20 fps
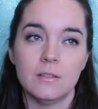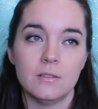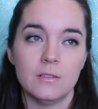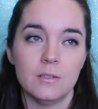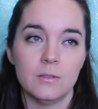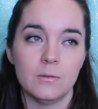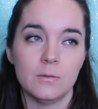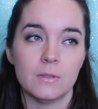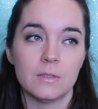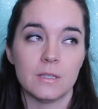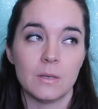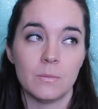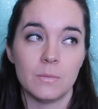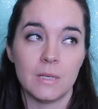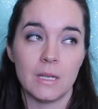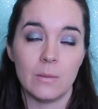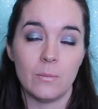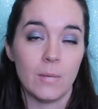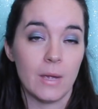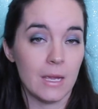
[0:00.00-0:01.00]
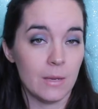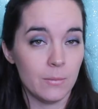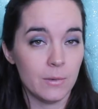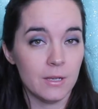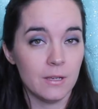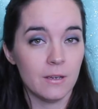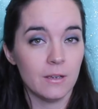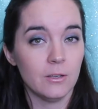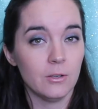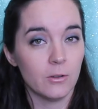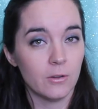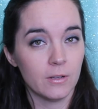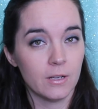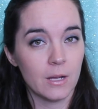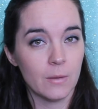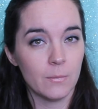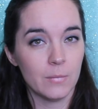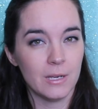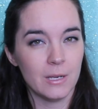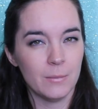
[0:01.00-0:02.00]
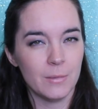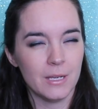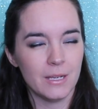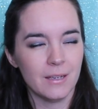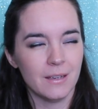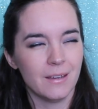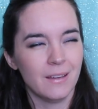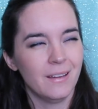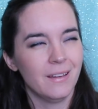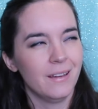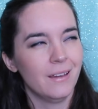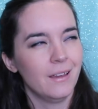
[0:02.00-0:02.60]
to Someday Baby, You'll Accompany Me.